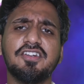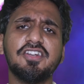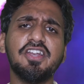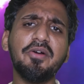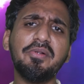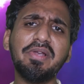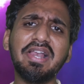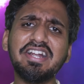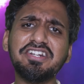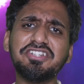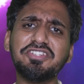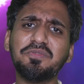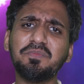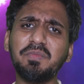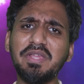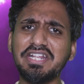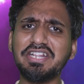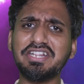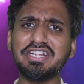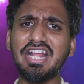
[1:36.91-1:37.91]
Now let's
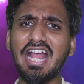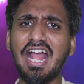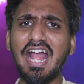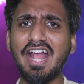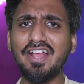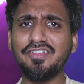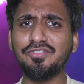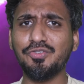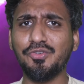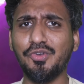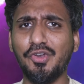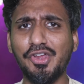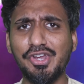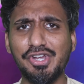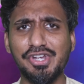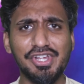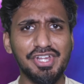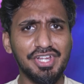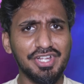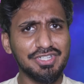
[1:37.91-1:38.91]
meet the
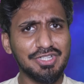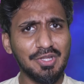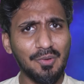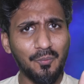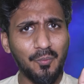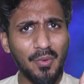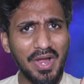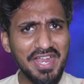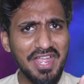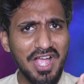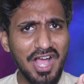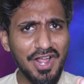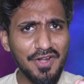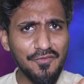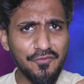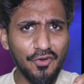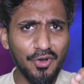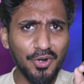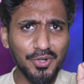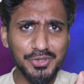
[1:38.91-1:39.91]
asteroid, the Y R
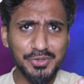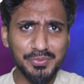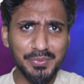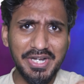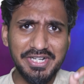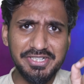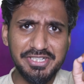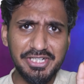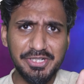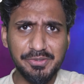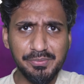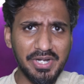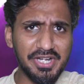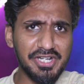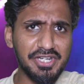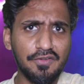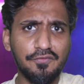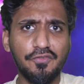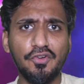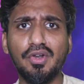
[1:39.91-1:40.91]
four twenty
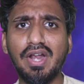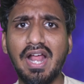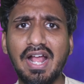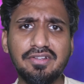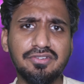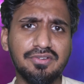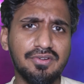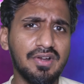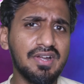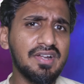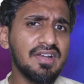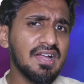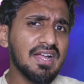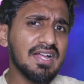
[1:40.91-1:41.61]
twenty-four asteroid.